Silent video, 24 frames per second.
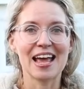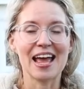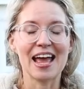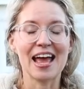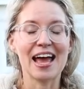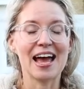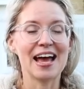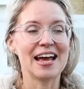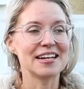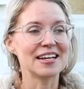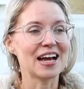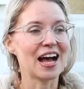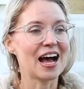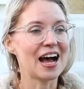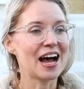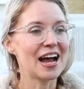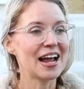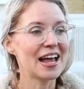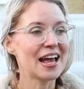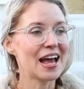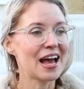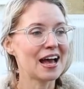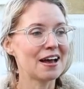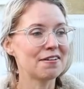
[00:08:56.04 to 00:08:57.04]
And
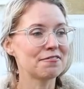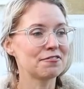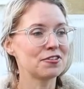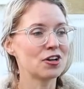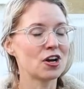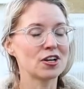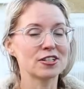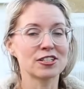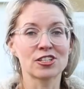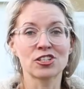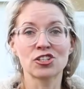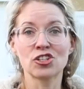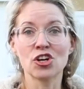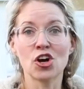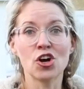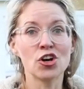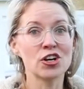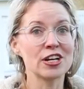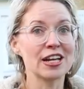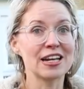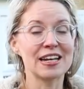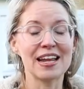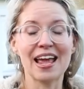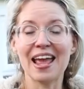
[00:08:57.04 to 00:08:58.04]
I have not
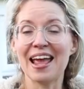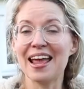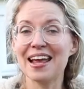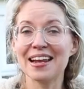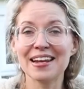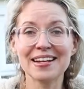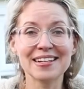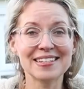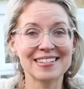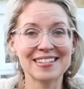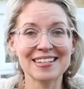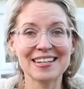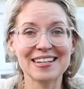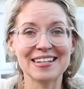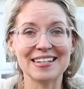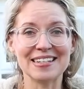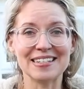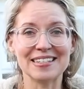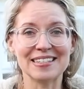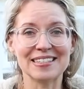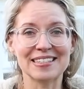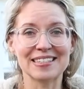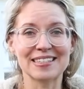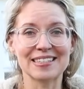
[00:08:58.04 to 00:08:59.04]
started any
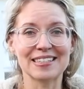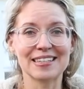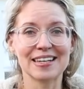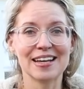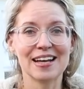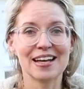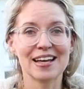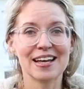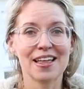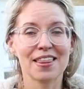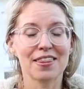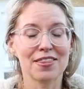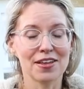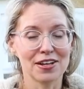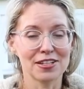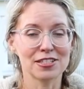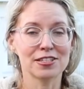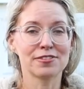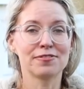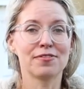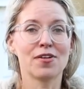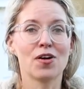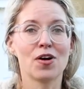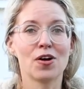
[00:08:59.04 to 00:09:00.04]
seeds
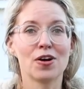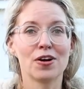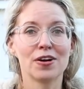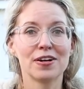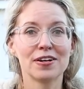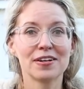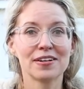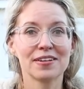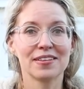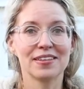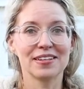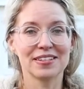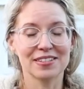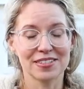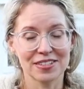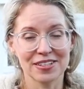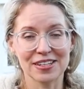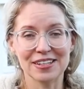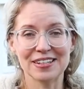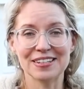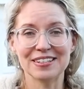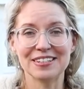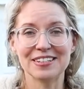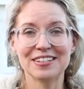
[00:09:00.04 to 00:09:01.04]
thus far this
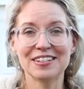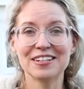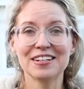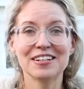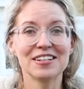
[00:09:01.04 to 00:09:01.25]
year,